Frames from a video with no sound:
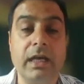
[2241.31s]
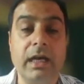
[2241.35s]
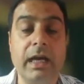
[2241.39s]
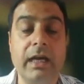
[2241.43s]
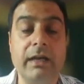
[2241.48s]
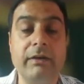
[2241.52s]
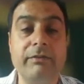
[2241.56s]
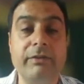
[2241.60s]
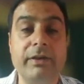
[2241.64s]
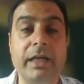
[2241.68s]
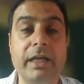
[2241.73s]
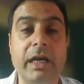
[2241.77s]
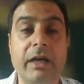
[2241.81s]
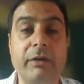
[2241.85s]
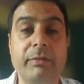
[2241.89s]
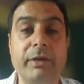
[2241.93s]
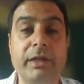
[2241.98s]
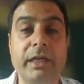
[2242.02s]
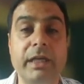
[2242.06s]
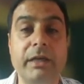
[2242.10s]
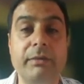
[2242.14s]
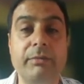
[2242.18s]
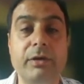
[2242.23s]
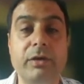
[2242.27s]
And we have
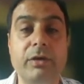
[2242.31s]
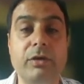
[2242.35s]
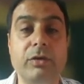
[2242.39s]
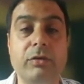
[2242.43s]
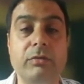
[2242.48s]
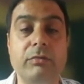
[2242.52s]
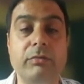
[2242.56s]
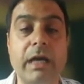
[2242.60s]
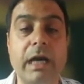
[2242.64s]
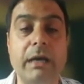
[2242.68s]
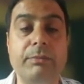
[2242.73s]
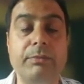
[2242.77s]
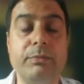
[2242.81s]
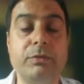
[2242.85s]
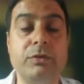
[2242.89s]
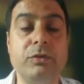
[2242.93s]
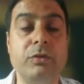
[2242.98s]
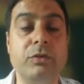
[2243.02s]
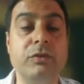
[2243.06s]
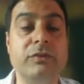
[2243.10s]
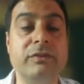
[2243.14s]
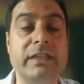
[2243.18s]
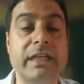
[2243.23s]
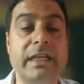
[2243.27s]
been able to map
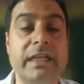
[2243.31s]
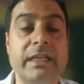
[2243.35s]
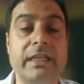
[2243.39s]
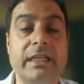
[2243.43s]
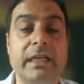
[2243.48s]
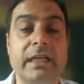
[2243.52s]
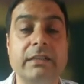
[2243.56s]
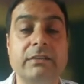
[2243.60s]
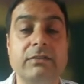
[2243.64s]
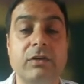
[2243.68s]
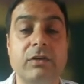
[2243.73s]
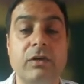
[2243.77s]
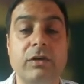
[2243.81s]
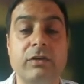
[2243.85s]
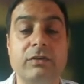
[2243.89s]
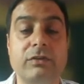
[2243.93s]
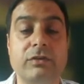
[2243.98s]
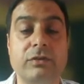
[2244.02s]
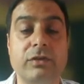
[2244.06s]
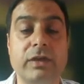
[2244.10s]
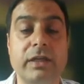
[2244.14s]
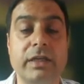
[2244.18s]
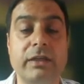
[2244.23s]
those areas also.